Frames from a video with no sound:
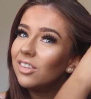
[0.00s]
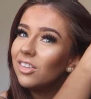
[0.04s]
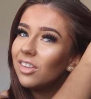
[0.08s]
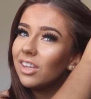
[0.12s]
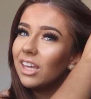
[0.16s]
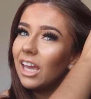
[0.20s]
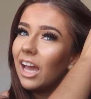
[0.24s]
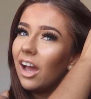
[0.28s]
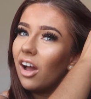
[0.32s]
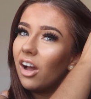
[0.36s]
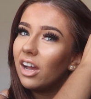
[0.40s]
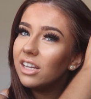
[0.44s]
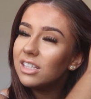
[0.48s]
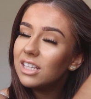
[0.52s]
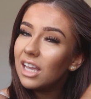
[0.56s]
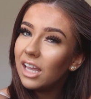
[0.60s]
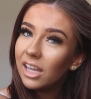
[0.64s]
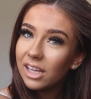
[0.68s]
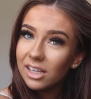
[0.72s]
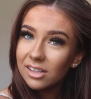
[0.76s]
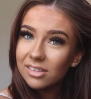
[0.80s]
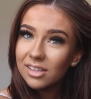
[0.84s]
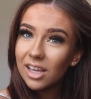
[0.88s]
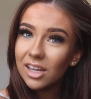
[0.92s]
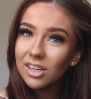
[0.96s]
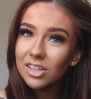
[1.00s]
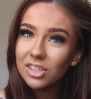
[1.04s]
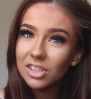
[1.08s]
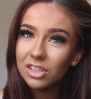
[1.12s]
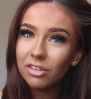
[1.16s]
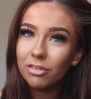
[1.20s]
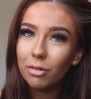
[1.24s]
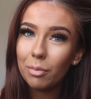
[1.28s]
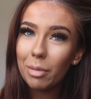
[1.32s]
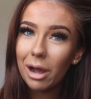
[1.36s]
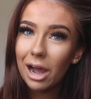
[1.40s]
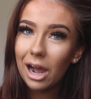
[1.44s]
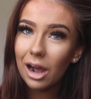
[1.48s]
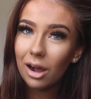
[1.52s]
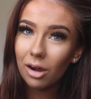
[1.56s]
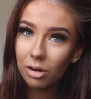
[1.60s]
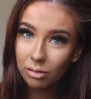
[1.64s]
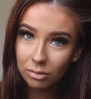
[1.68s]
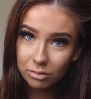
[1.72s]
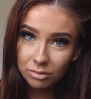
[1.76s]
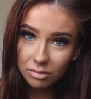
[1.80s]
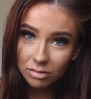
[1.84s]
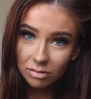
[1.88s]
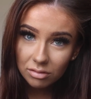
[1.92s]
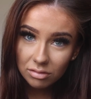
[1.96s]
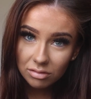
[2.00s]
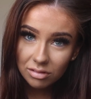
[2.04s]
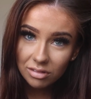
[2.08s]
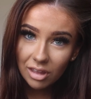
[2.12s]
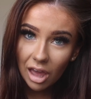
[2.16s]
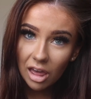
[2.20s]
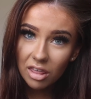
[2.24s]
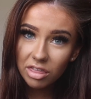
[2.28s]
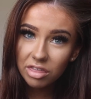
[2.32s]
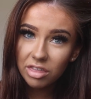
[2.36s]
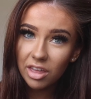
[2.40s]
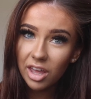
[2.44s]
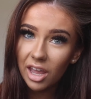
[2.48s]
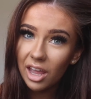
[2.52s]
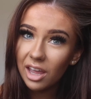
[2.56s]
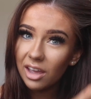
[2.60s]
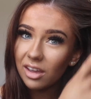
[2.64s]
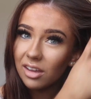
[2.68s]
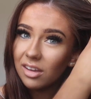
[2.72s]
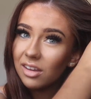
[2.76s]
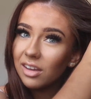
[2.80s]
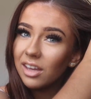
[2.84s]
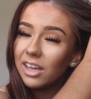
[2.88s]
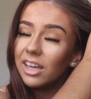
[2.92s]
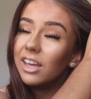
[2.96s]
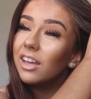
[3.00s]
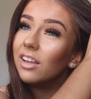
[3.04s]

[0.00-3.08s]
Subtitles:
So yeah, I take a section of about that thick.